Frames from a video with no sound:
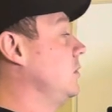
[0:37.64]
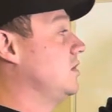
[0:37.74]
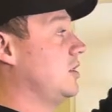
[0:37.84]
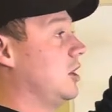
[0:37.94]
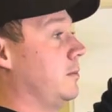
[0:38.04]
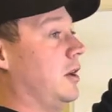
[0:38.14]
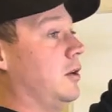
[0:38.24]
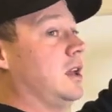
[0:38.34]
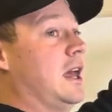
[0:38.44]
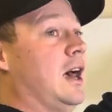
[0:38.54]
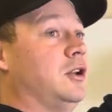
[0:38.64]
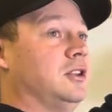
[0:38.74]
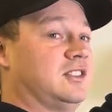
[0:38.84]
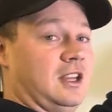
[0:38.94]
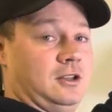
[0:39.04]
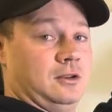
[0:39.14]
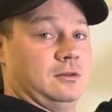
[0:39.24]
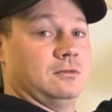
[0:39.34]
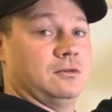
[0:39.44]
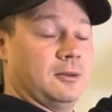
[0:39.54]
is talk about how to set your
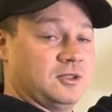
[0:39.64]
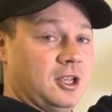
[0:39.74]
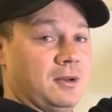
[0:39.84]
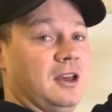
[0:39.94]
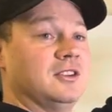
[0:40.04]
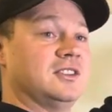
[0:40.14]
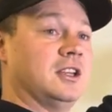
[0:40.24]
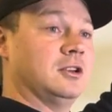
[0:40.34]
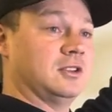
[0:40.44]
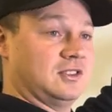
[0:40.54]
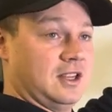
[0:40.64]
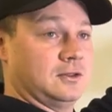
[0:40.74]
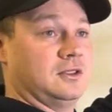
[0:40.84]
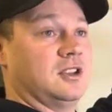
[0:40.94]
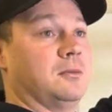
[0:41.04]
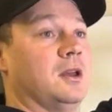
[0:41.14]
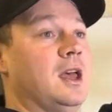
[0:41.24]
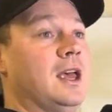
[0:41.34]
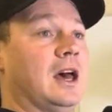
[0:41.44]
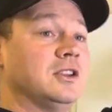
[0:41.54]
reps up, how to set your accessories up,
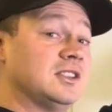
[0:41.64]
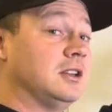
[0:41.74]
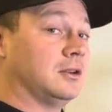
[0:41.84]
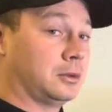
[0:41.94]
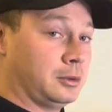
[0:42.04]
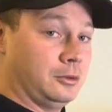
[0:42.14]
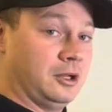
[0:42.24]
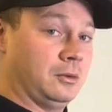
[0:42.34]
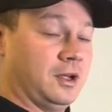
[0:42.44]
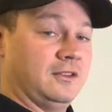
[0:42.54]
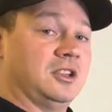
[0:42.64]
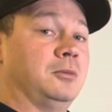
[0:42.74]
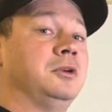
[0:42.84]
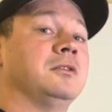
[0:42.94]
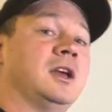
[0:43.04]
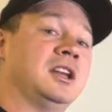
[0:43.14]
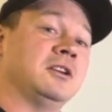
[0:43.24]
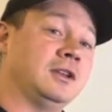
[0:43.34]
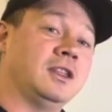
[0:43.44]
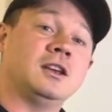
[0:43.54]
how to set your 3-week waves up. We ran
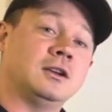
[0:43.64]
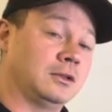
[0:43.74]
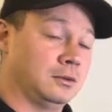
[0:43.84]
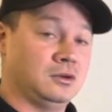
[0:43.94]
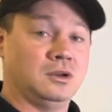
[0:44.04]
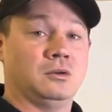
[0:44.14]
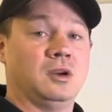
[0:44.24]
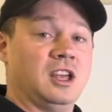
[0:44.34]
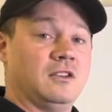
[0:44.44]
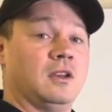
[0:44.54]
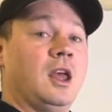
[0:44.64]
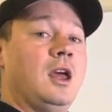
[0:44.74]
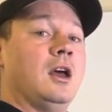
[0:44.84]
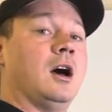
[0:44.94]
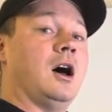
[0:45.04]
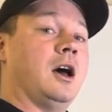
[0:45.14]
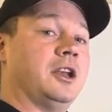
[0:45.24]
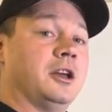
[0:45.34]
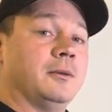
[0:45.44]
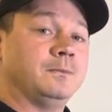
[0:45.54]
everything in a 3-week wave on
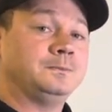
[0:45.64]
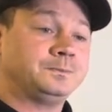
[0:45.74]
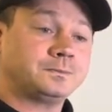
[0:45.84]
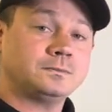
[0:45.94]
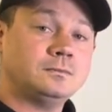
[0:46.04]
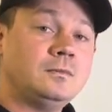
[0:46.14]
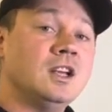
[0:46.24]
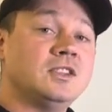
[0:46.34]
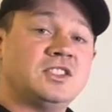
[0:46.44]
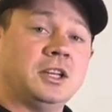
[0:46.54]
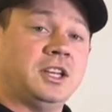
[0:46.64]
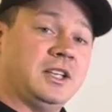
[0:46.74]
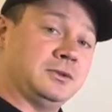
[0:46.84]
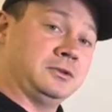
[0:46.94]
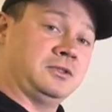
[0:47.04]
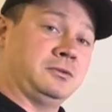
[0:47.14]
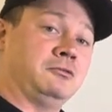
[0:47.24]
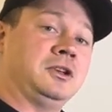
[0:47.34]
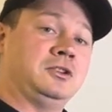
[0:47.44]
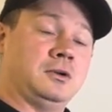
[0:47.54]
Sundays, which is when
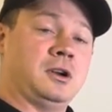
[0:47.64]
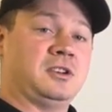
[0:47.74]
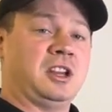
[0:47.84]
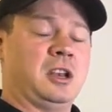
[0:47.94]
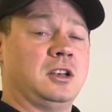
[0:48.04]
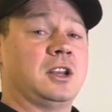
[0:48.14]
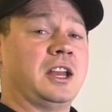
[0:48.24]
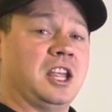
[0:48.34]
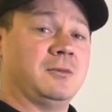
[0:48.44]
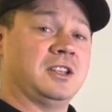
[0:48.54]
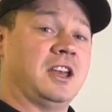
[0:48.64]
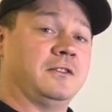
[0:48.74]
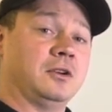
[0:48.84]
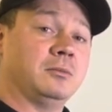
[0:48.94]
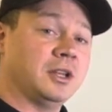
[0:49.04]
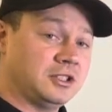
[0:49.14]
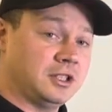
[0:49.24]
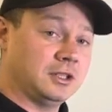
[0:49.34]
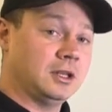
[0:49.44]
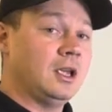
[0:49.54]
we do our dynamic effort
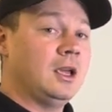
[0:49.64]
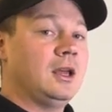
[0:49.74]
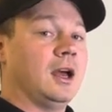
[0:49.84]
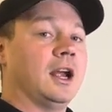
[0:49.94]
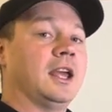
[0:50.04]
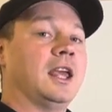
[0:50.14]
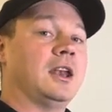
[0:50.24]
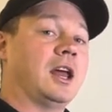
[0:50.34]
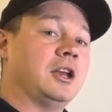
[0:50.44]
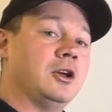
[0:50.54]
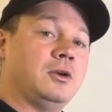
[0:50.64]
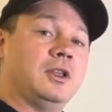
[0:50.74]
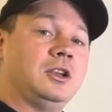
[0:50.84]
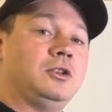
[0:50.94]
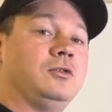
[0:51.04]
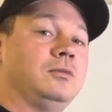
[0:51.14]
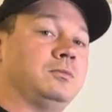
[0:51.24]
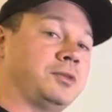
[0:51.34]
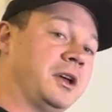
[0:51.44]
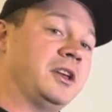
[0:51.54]
benching. All right, and I know that you
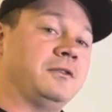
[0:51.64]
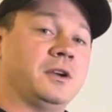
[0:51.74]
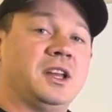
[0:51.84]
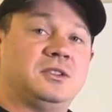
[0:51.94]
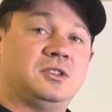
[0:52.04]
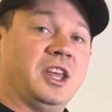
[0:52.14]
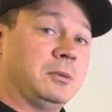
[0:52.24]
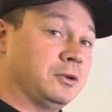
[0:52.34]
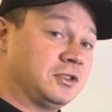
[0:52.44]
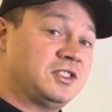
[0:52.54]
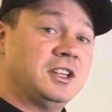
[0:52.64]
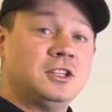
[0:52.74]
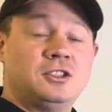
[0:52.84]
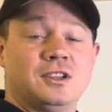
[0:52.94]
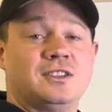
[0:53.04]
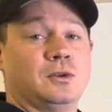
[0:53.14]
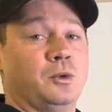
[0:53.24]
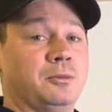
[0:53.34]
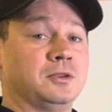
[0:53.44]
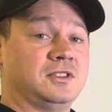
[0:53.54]
probably have read like percentages and
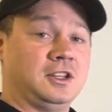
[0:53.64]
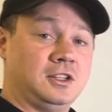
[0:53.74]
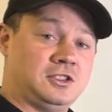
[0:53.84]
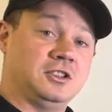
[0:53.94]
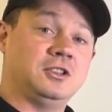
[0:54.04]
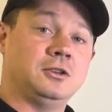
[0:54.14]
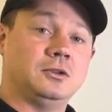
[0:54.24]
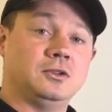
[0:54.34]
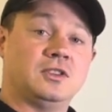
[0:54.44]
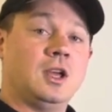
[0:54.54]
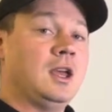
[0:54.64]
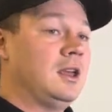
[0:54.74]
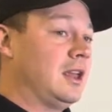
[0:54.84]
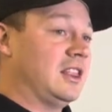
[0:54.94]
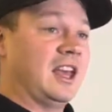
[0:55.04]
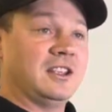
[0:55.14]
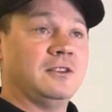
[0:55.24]
what percentage to use, and that